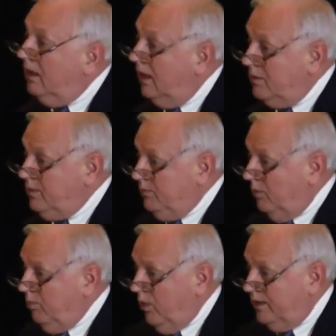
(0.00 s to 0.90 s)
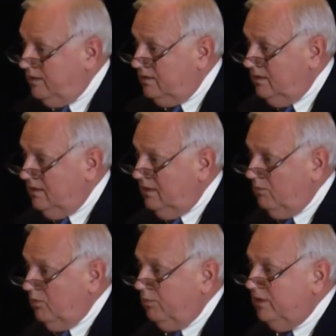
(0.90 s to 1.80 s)
A lot of people point to the
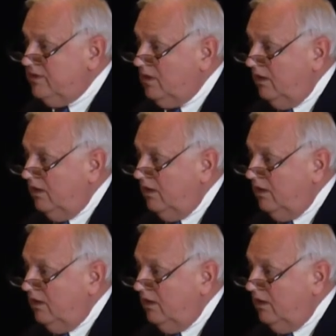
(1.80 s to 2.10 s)
number of police